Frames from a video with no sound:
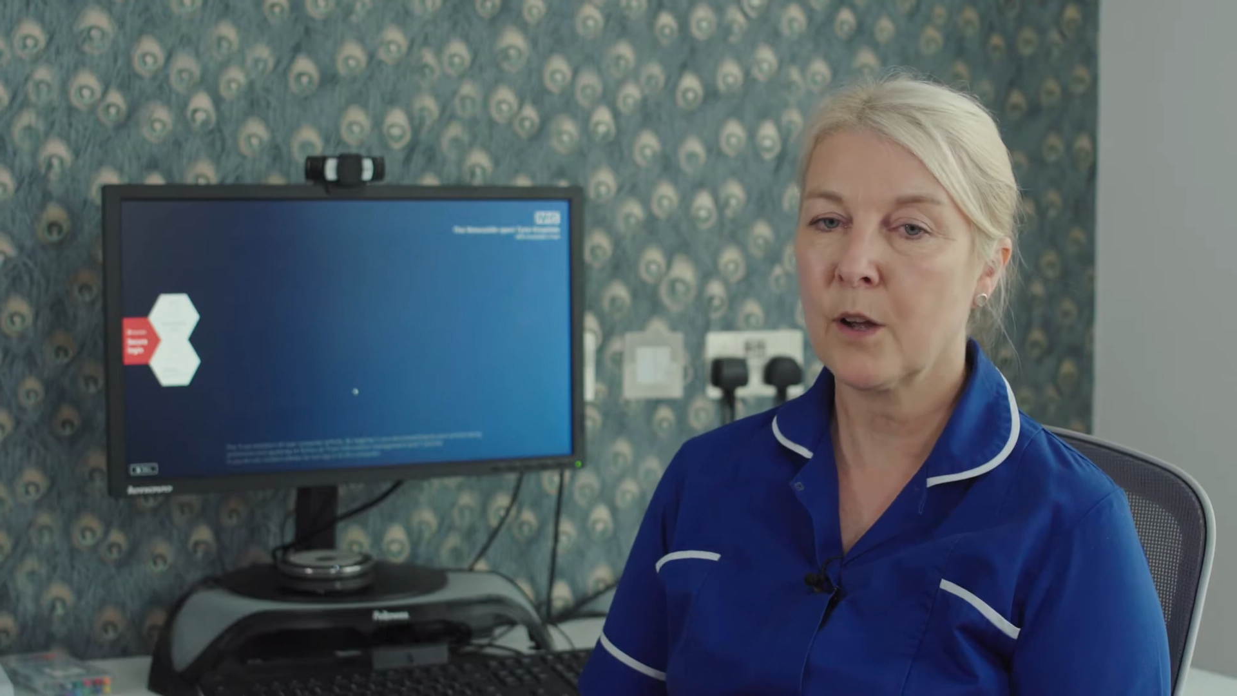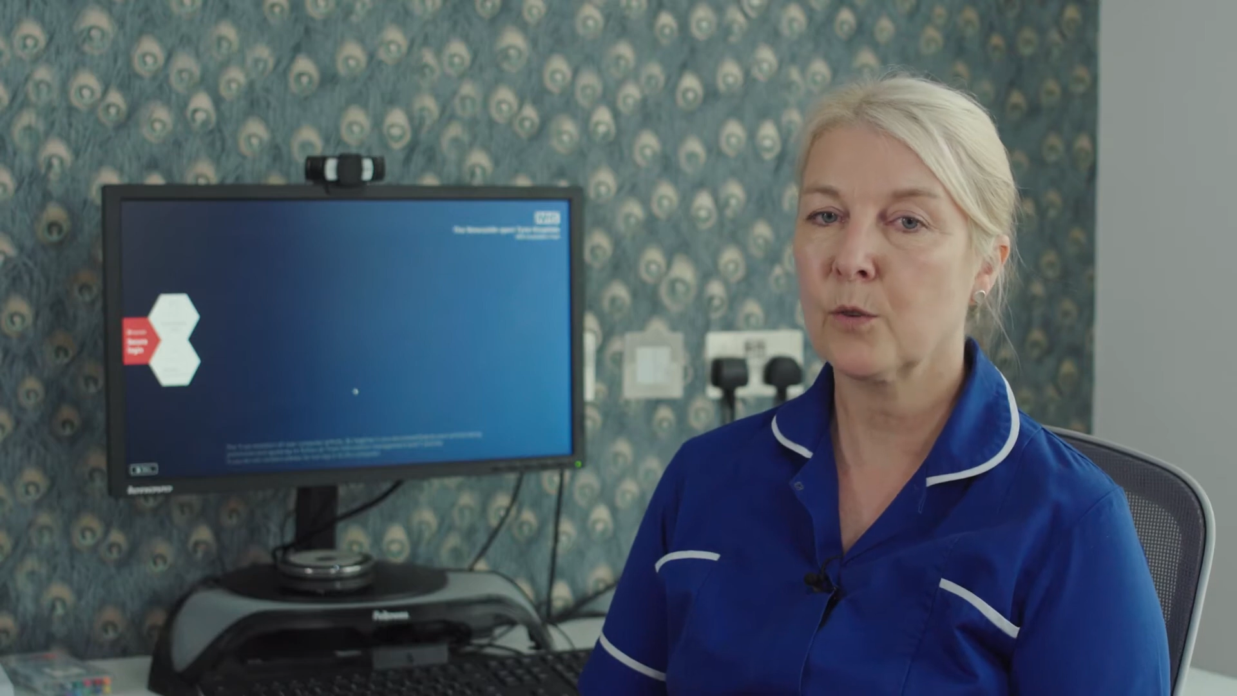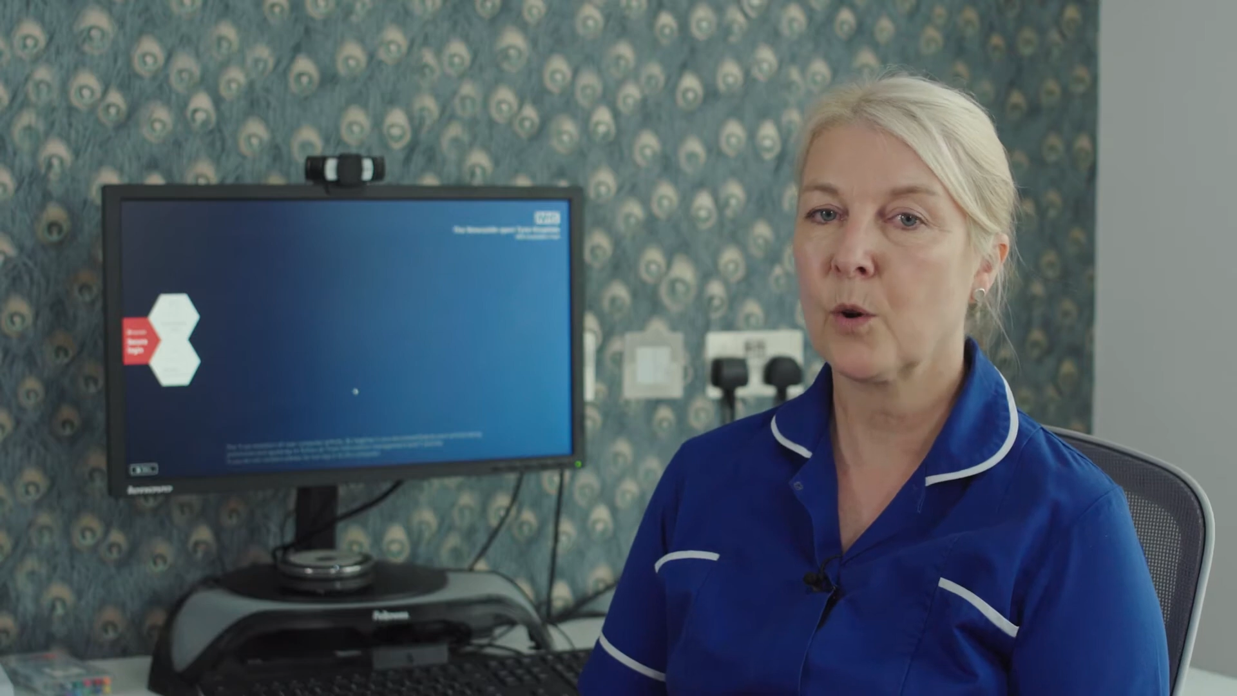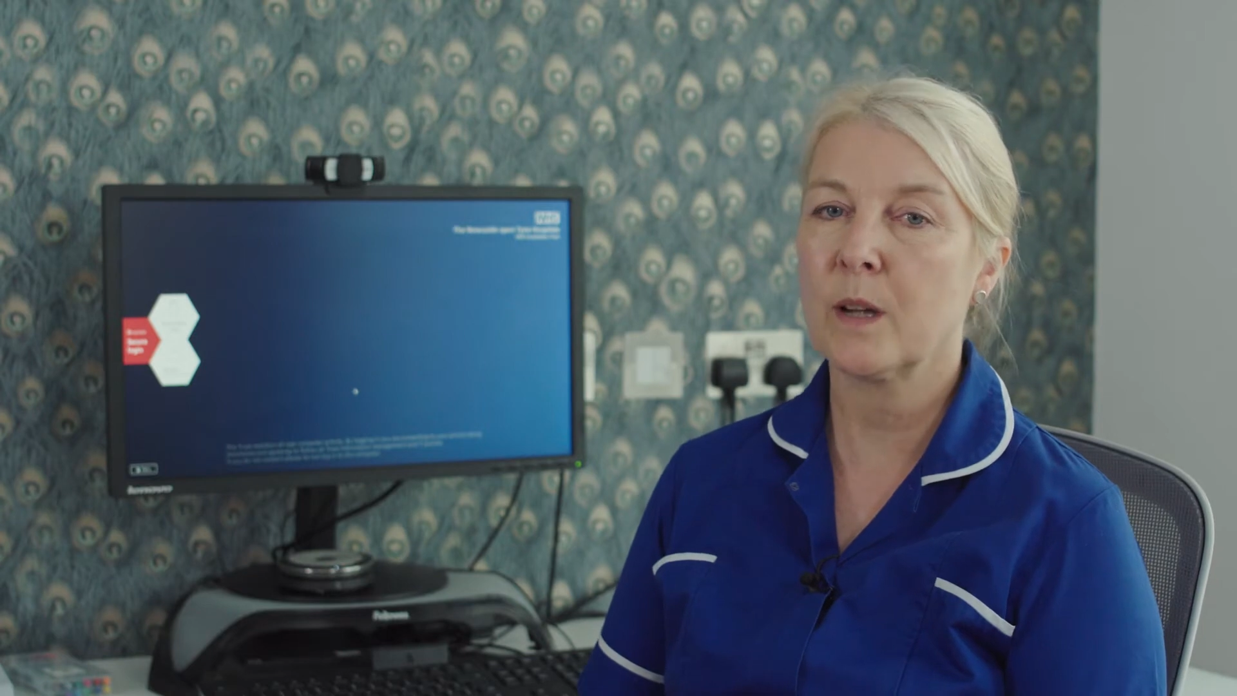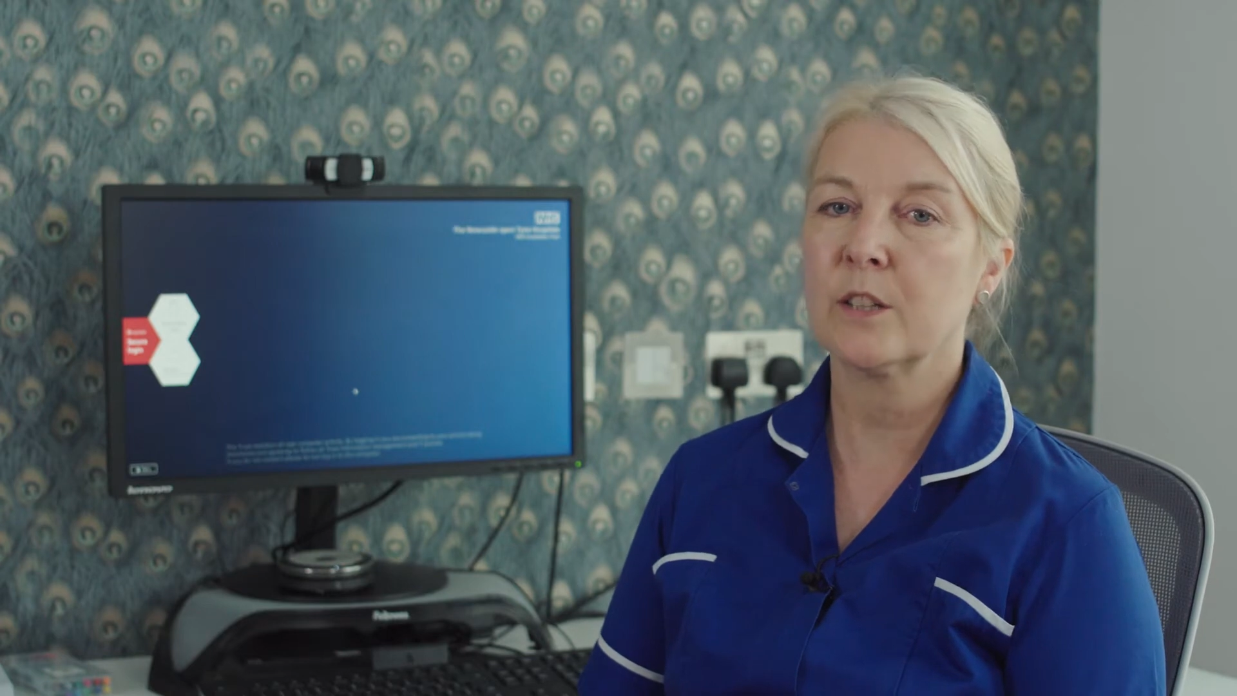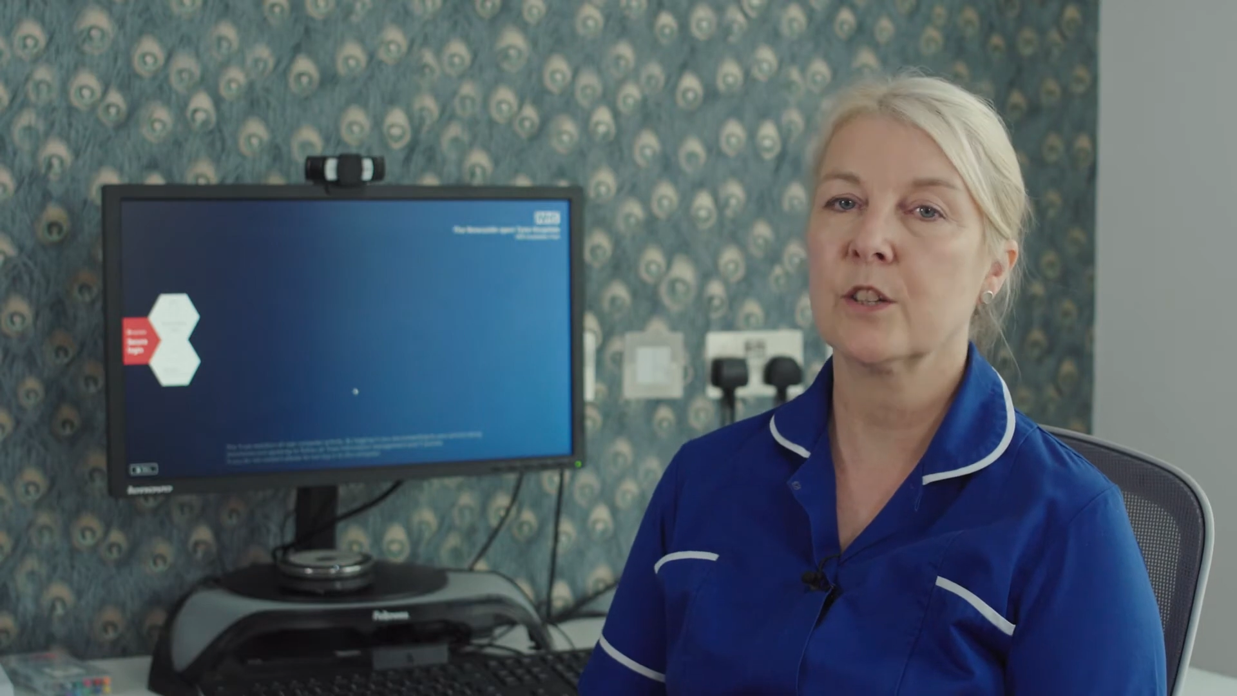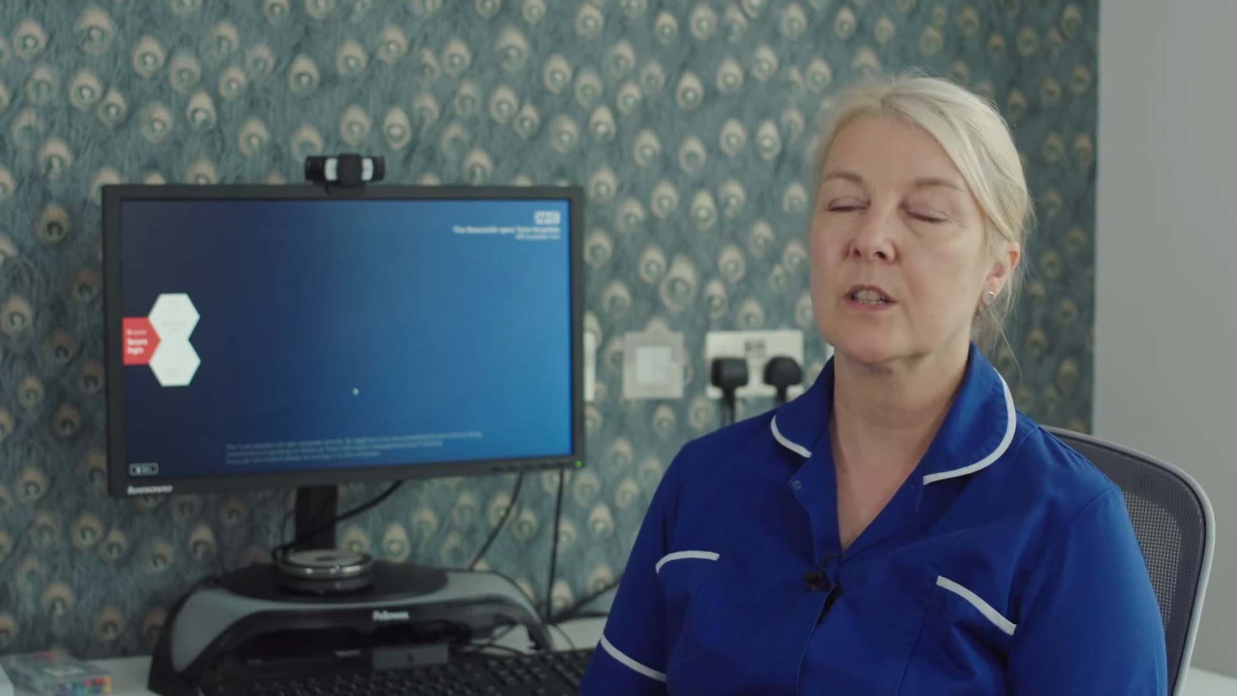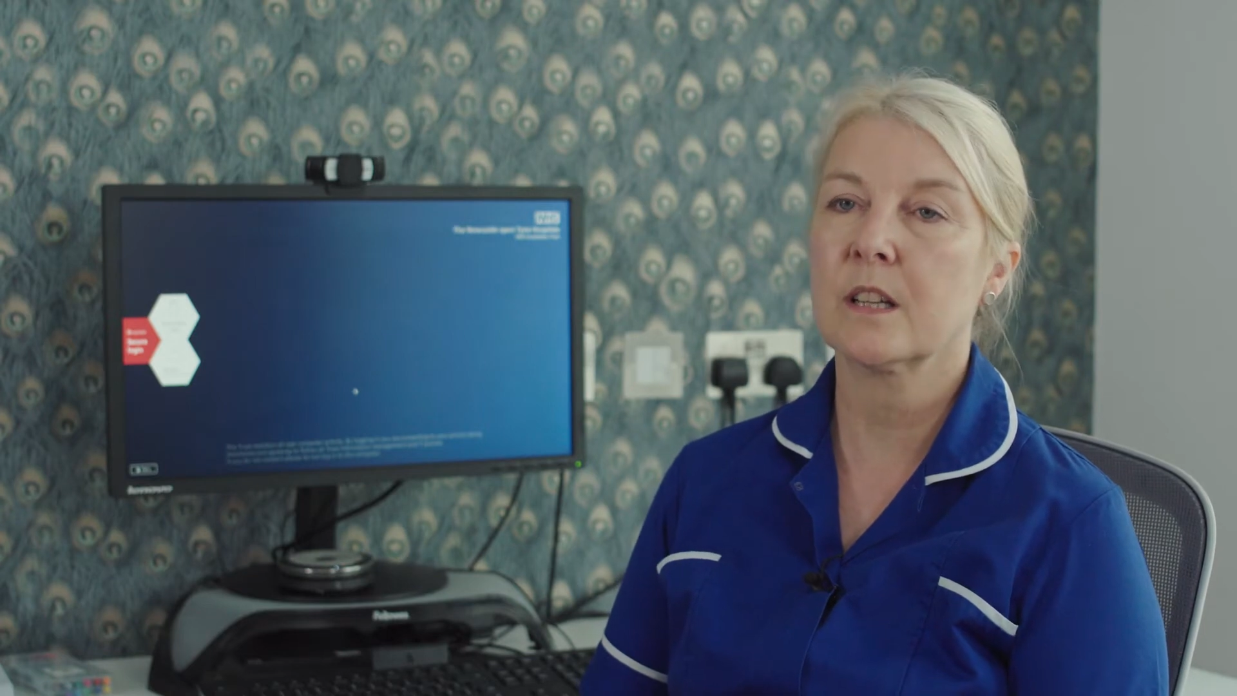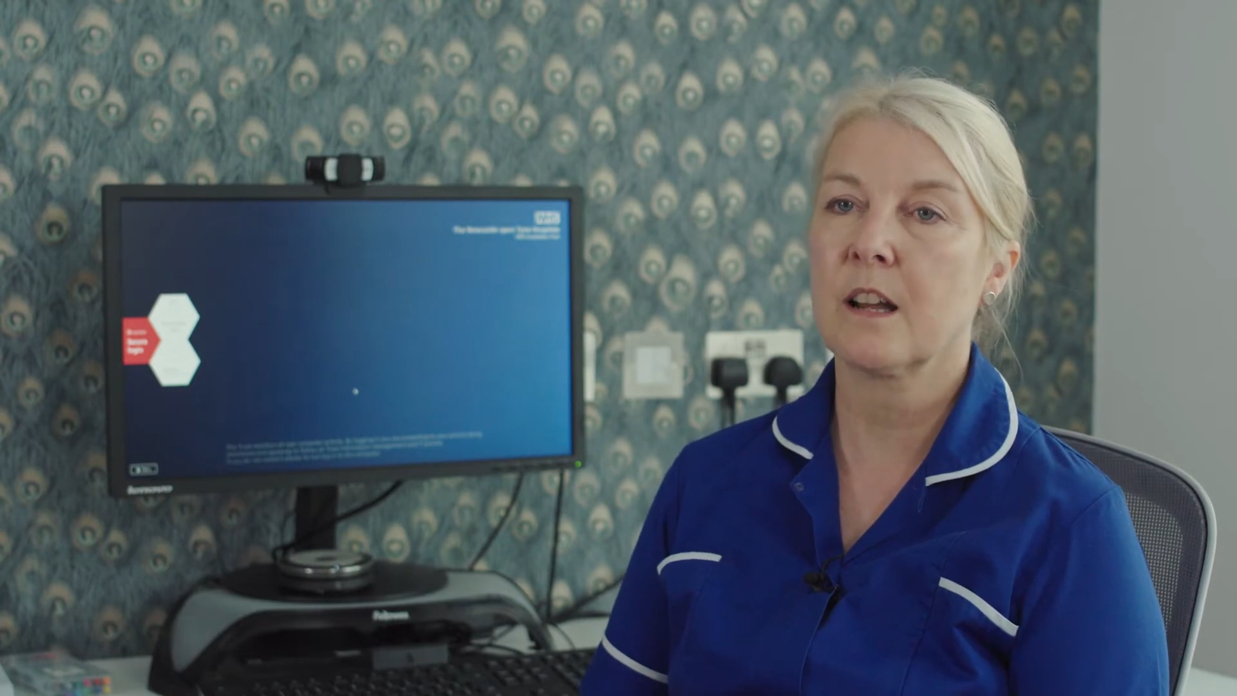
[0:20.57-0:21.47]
own questions and